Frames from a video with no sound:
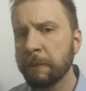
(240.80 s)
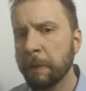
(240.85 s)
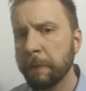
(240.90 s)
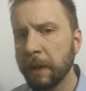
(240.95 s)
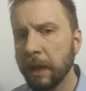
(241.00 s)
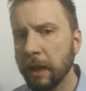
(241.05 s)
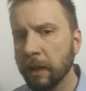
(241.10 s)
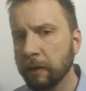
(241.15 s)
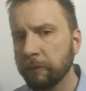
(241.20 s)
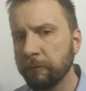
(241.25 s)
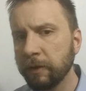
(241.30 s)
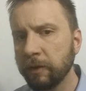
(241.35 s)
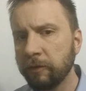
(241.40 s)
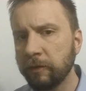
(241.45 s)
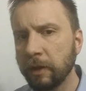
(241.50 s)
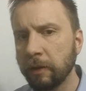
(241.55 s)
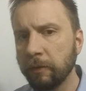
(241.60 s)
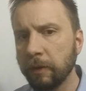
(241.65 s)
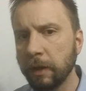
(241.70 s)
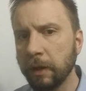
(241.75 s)
Amendment
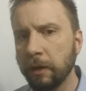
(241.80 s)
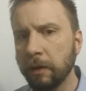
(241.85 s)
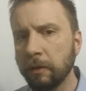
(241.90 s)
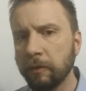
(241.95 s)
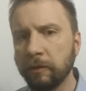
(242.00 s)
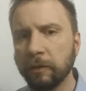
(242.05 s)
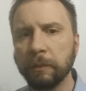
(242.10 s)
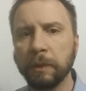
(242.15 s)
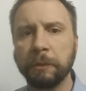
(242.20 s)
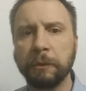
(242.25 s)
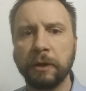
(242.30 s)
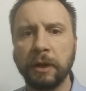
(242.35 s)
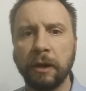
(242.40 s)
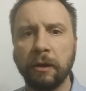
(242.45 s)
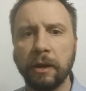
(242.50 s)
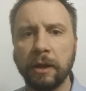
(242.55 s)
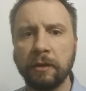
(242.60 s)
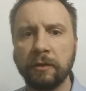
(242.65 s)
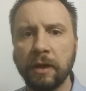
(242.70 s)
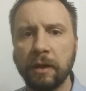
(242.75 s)
activists out there, some
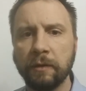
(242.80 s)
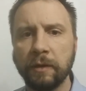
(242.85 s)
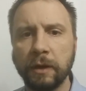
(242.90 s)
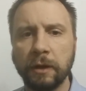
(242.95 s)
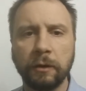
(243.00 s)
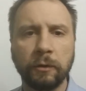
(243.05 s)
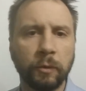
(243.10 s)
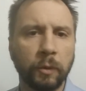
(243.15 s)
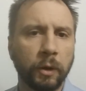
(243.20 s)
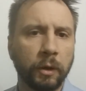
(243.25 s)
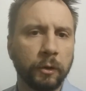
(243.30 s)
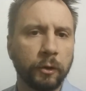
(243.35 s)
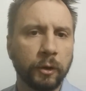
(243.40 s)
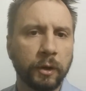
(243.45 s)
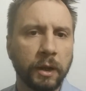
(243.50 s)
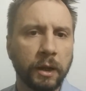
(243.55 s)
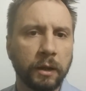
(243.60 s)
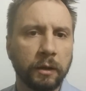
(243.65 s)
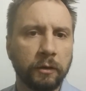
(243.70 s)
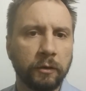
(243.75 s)
libertarians out there who are
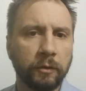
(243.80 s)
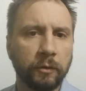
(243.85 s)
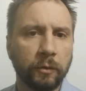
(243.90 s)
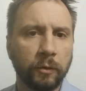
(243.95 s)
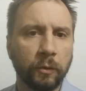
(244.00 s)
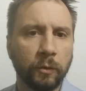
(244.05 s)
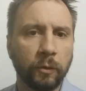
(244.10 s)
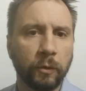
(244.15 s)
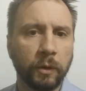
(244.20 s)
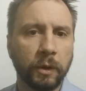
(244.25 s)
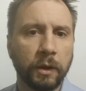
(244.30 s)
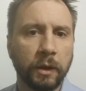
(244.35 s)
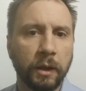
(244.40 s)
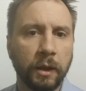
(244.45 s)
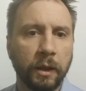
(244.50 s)
looking to